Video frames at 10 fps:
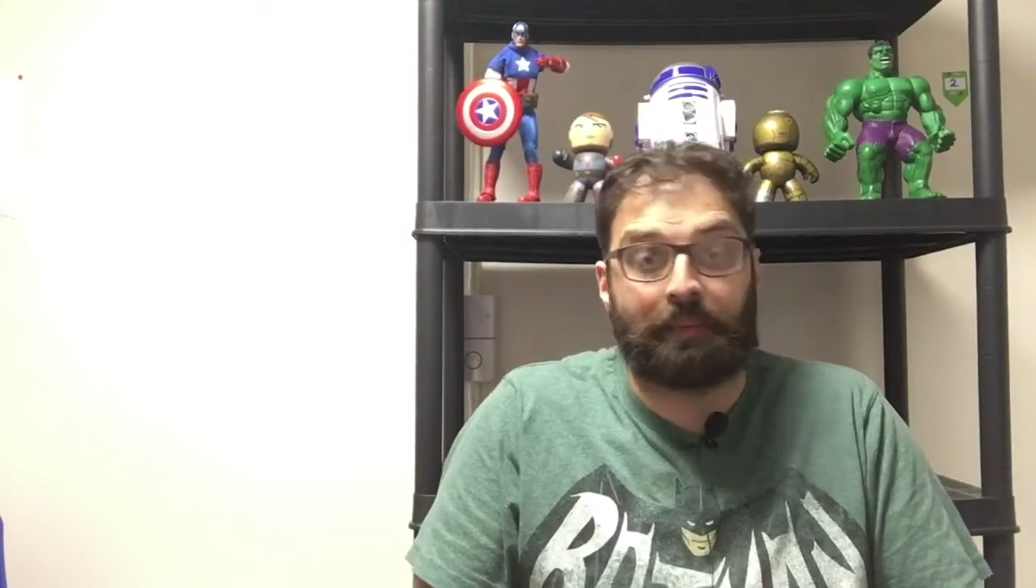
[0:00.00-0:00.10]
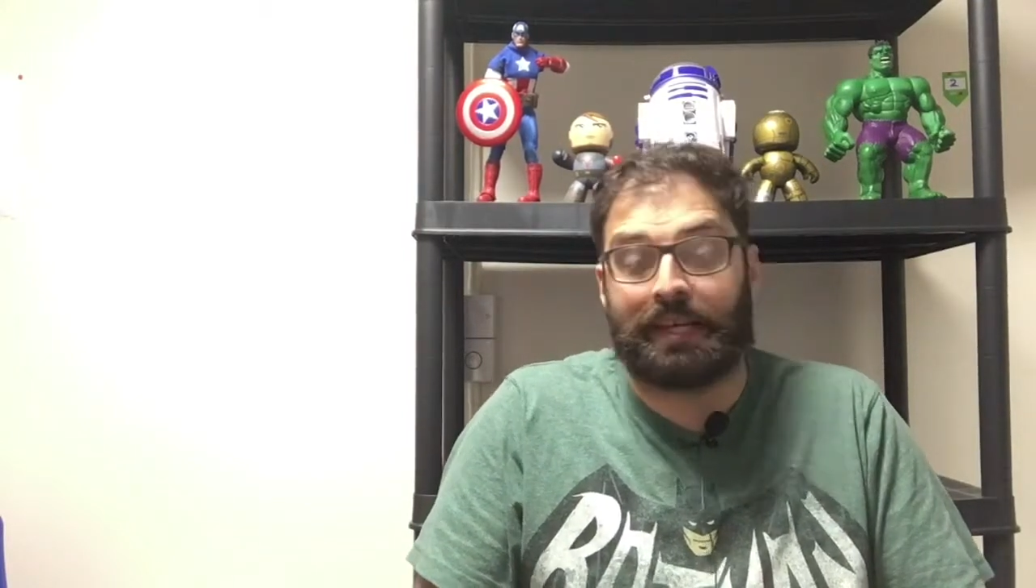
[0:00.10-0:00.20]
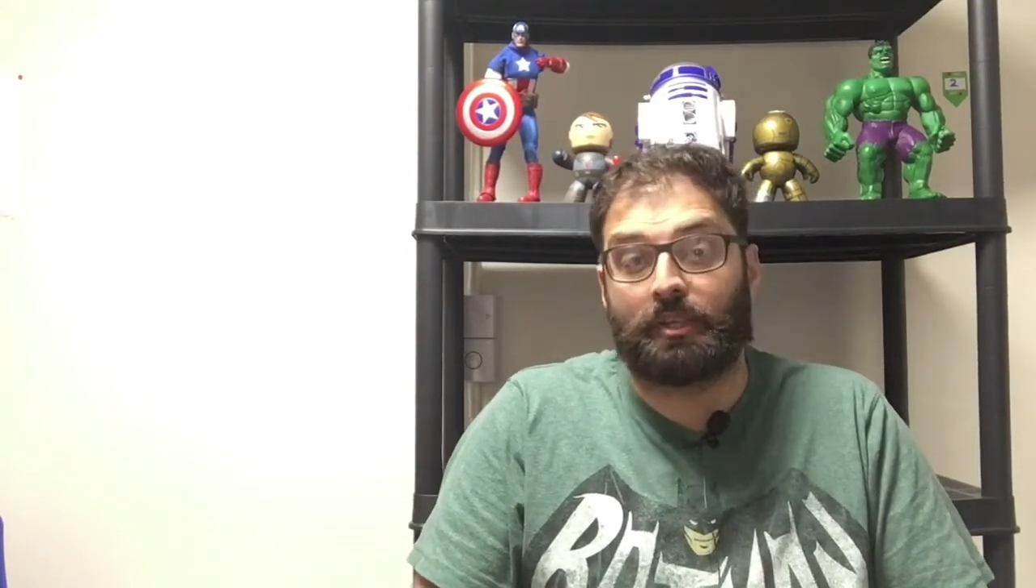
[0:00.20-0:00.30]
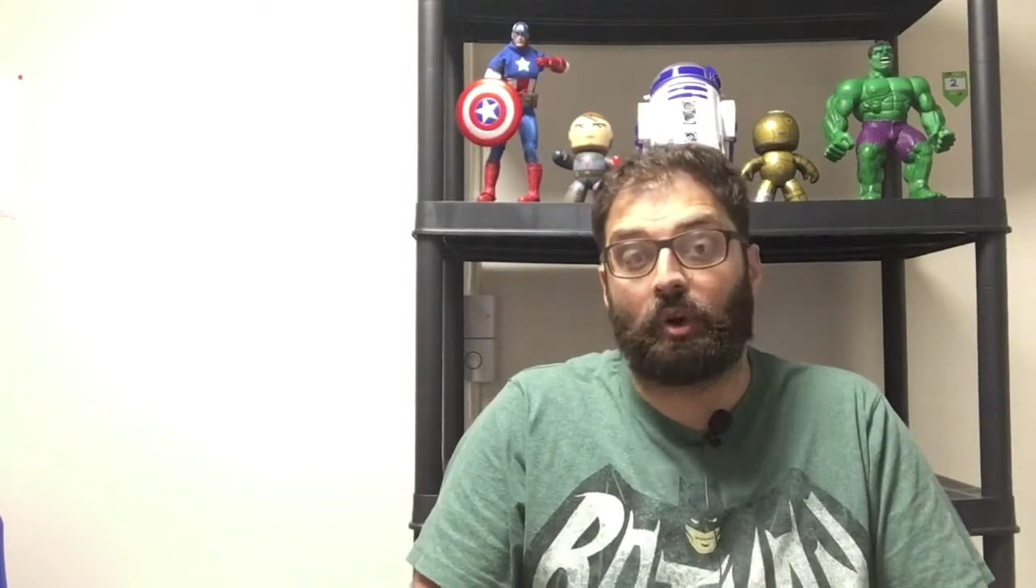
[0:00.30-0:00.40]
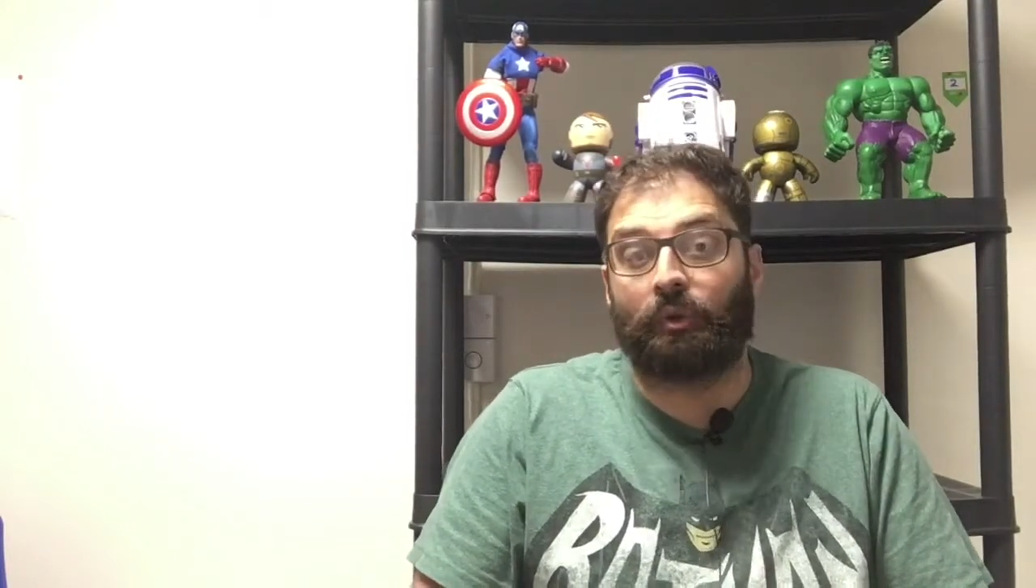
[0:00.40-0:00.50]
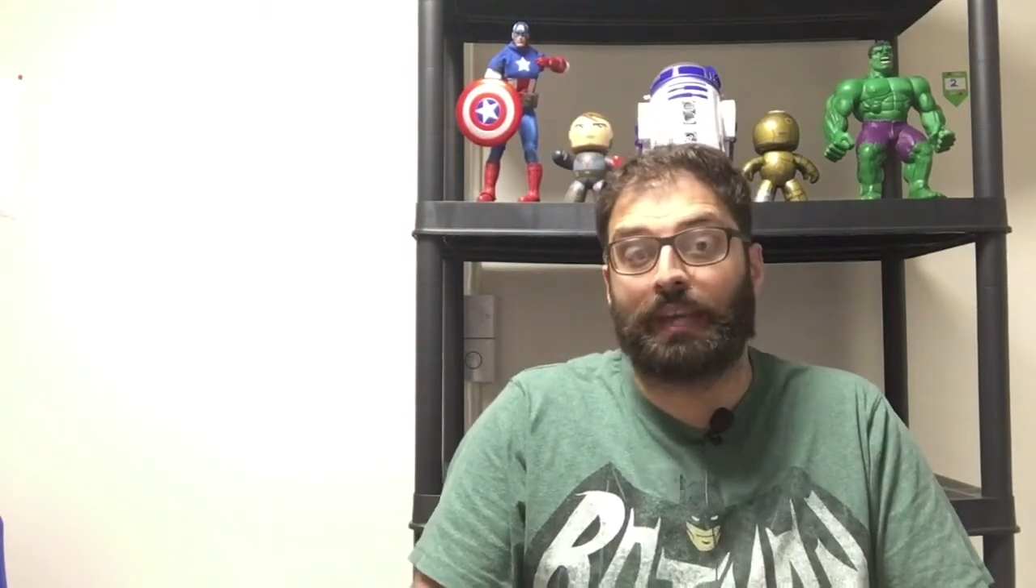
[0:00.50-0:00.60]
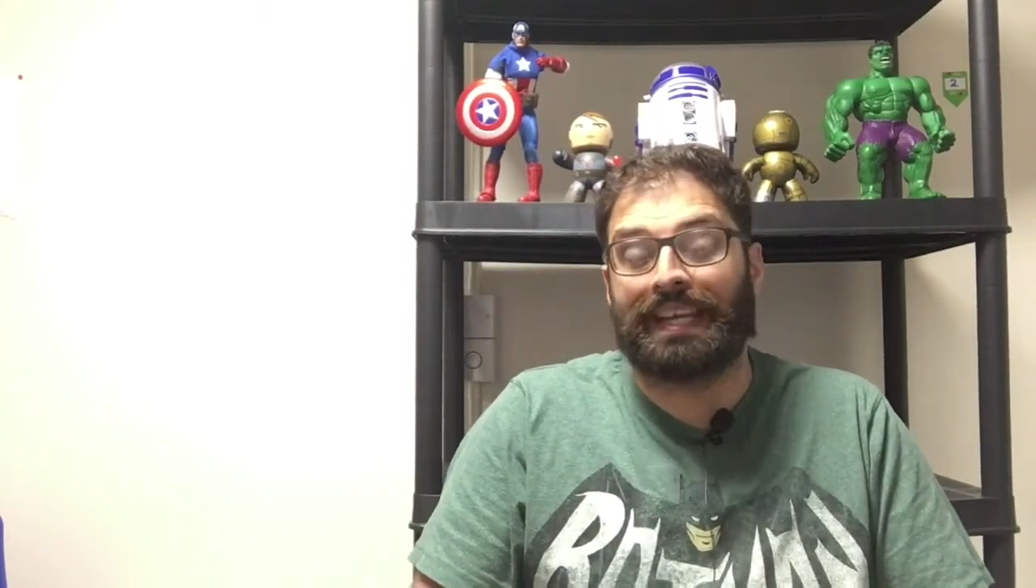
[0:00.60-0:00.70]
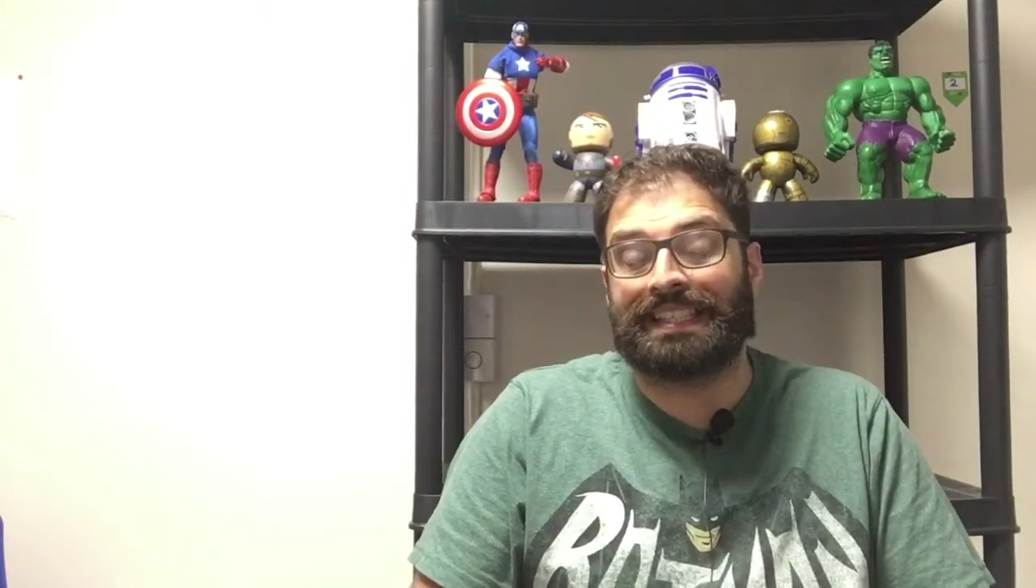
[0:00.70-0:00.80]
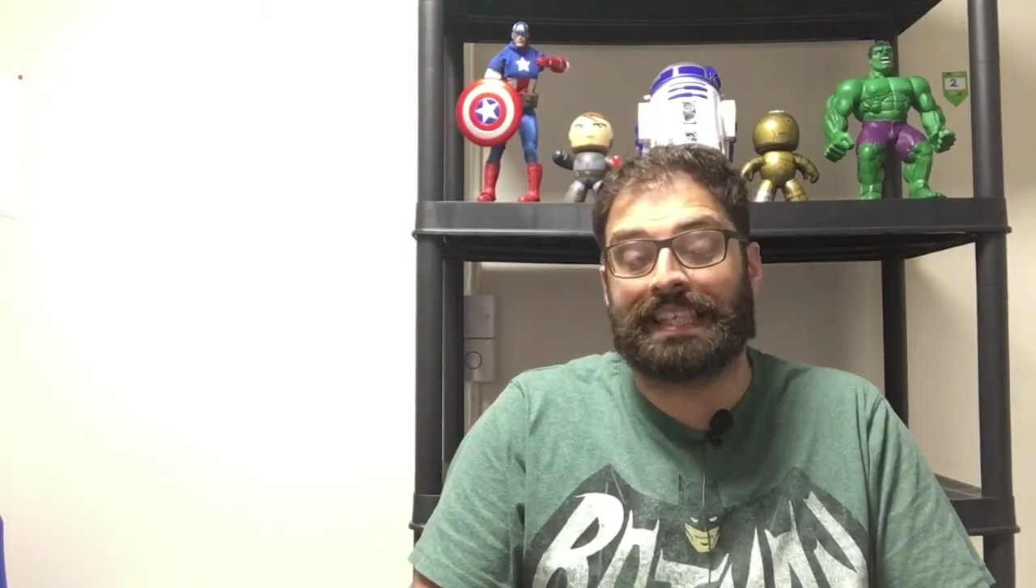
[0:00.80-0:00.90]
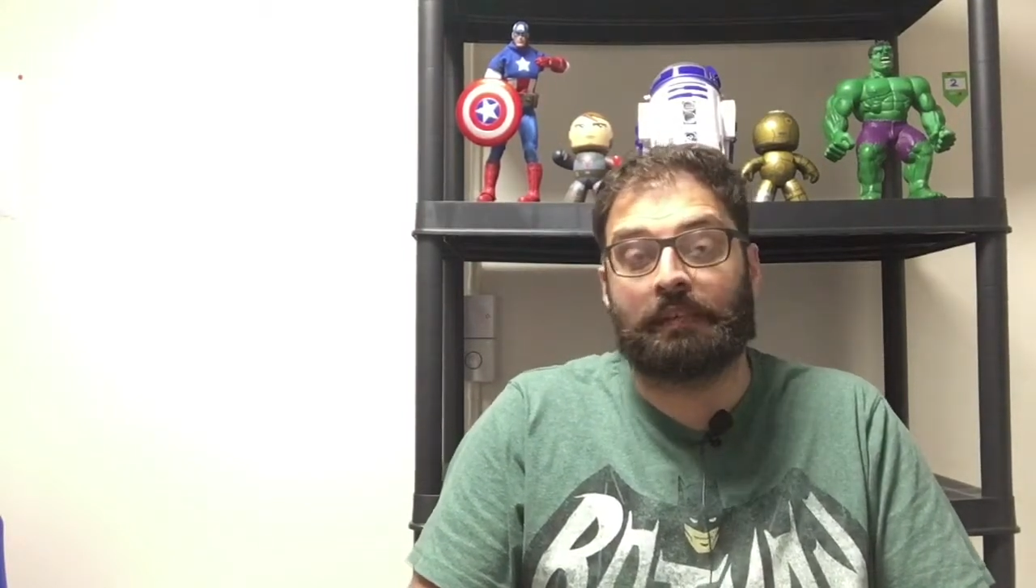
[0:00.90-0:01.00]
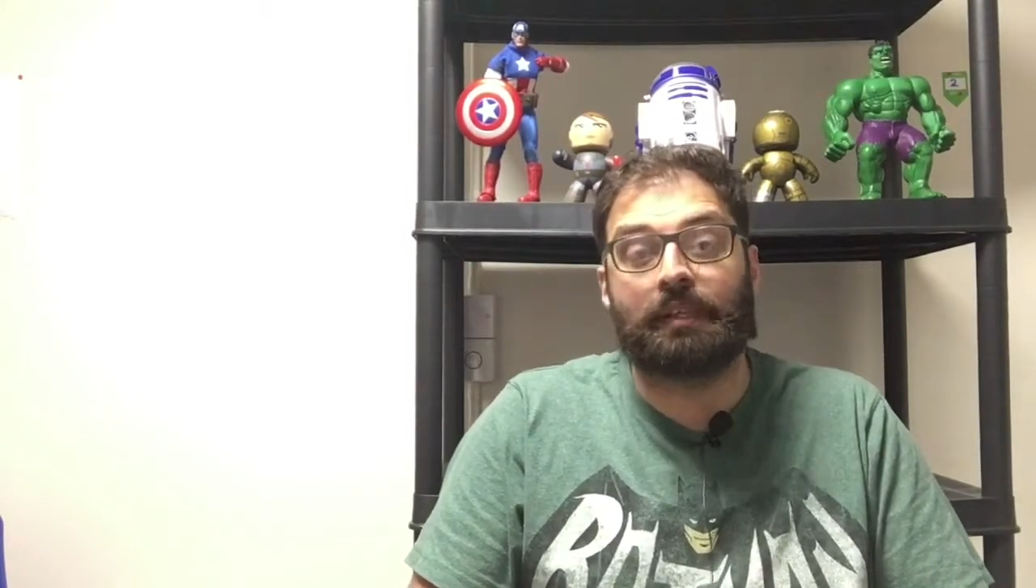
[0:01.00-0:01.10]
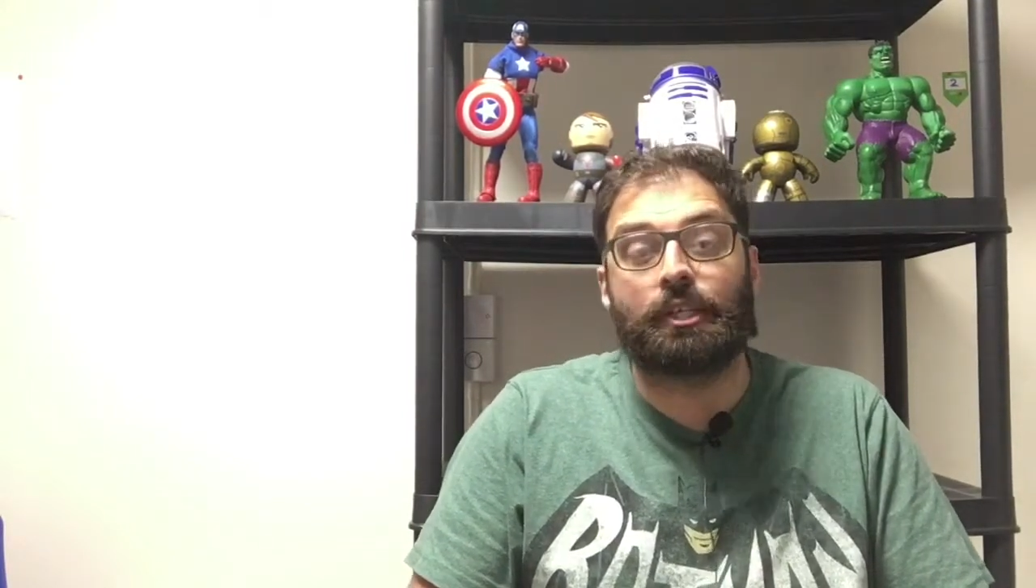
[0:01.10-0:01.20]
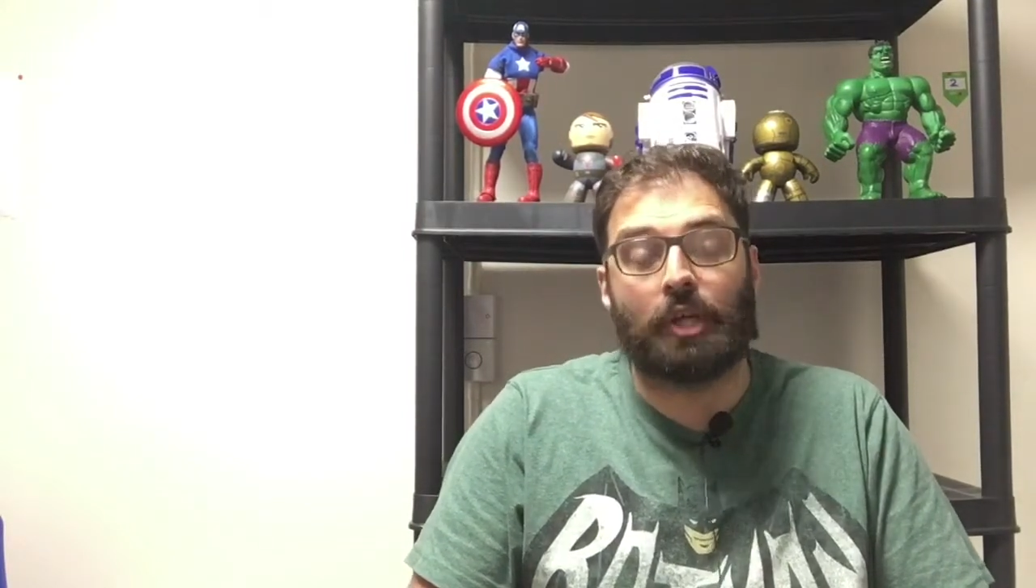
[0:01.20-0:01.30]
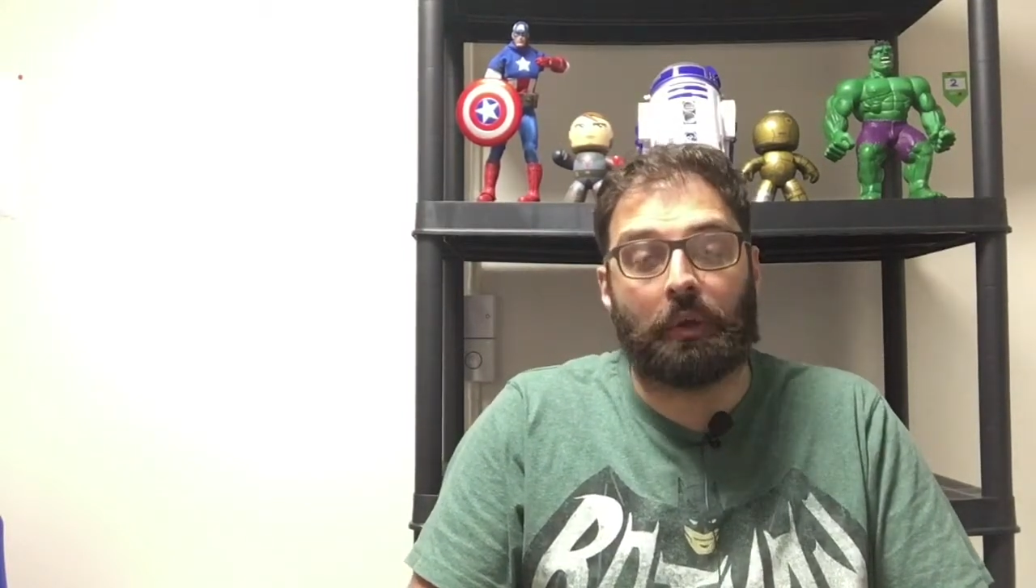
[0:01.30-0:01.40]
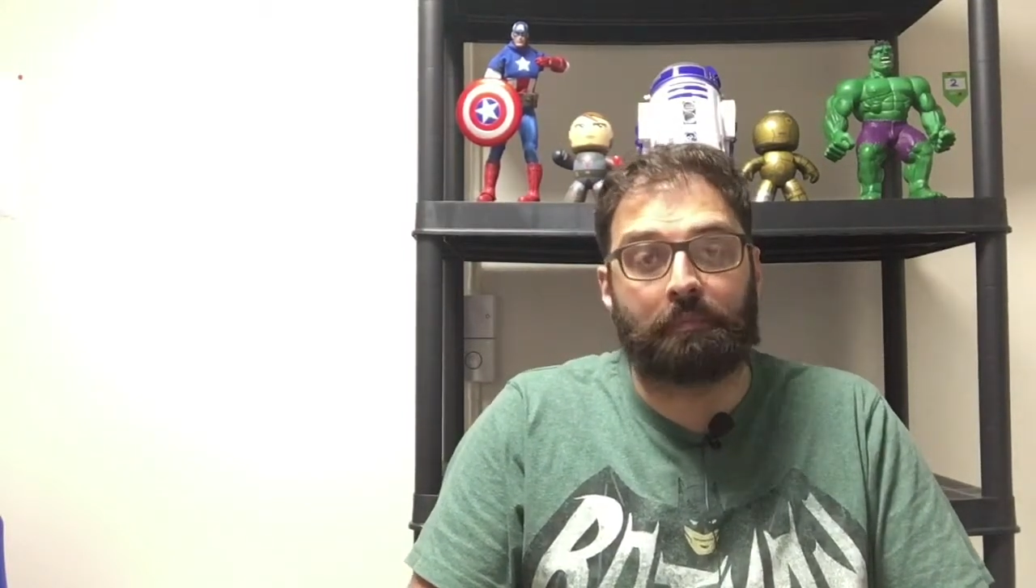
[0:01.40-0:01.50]
based on a
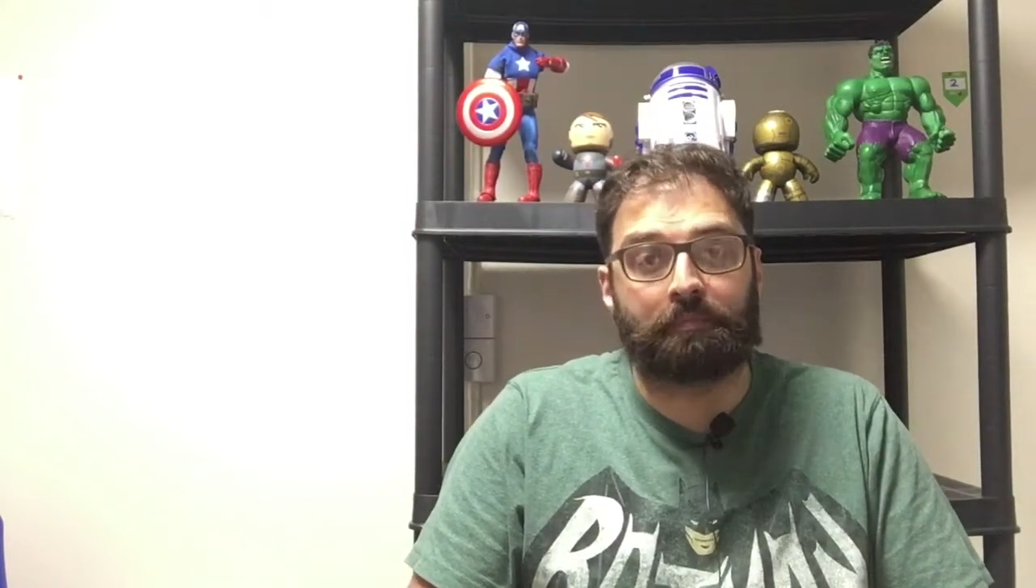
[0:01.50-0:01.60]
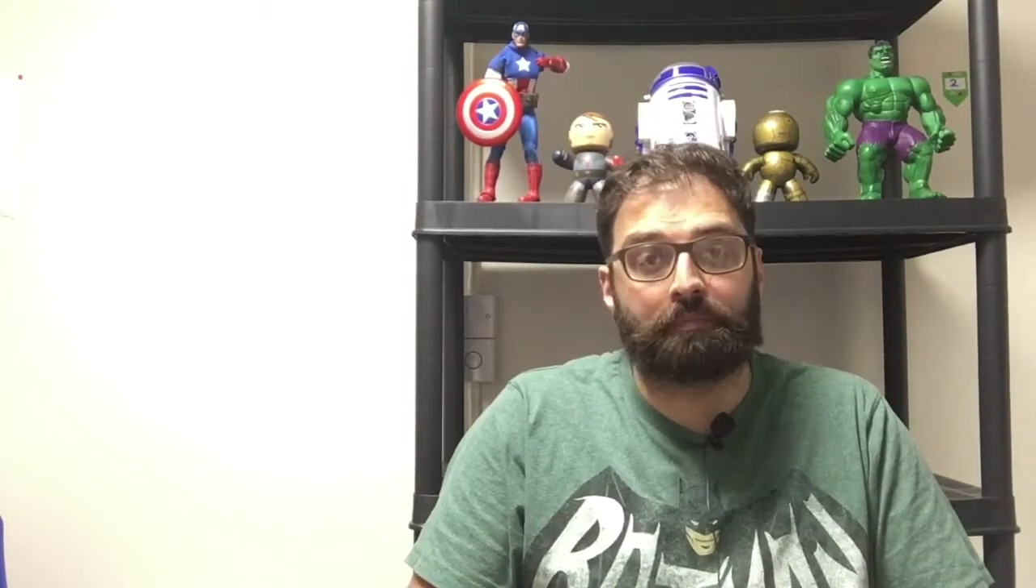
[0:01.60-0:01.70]
TV show.